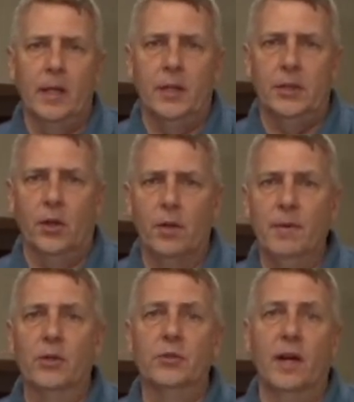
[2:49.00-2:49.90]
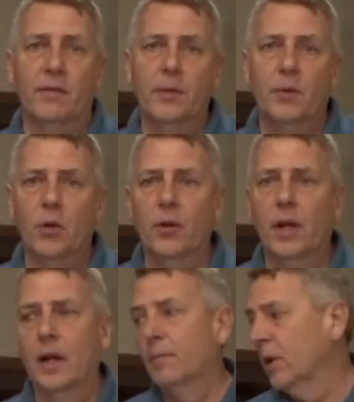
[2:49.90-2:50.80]
show the Mills Novelty
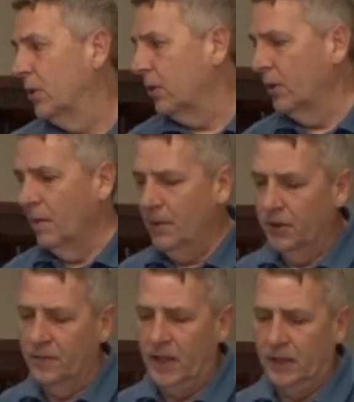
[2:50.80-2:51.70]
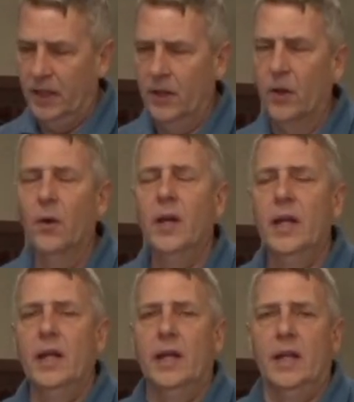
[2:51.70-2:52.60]
program controlling the Mills Violano,
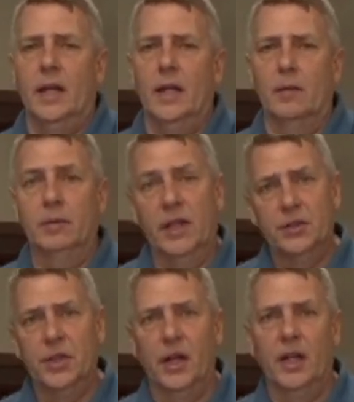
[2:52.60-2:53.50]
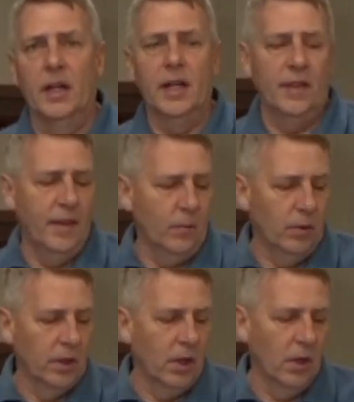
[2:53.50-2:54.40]
play a song, and then
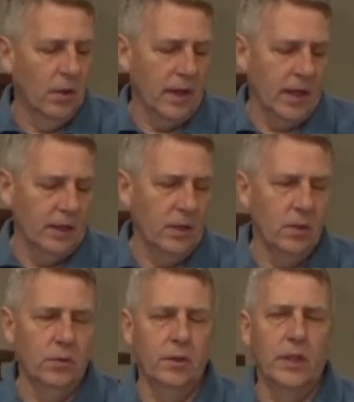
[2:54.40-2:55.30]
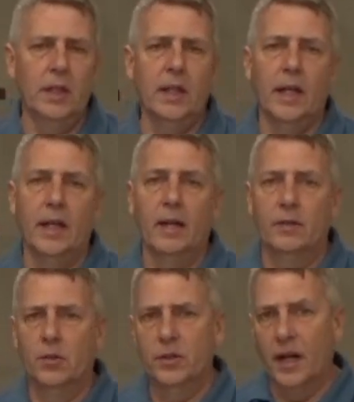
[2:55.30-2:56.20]
we'll go and use
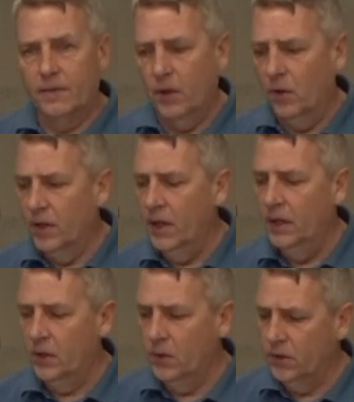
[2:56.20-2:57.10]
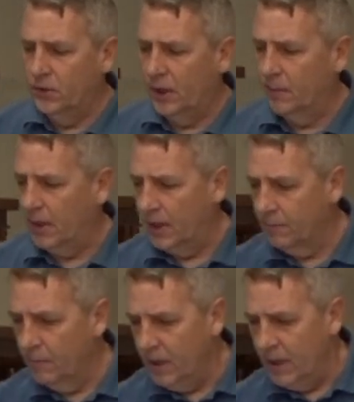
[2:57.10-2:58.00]
an iPhone to do the same thing.
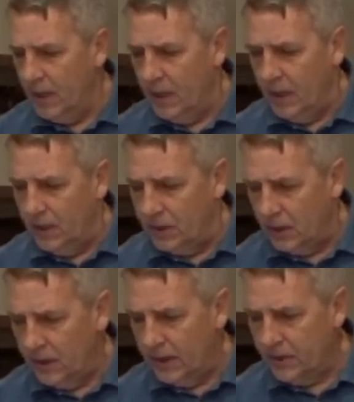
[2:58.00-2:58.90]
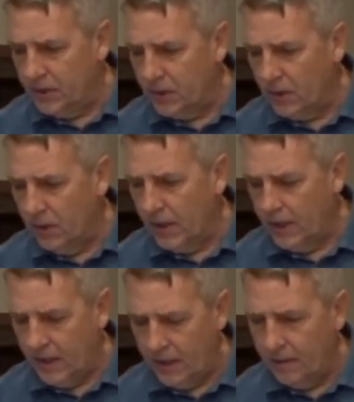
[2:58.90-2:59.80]
So let's go
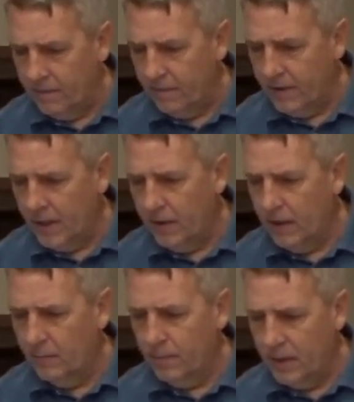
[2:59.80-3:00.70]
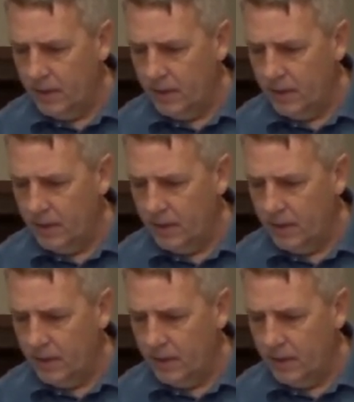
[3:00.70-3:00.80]
ahead and fire up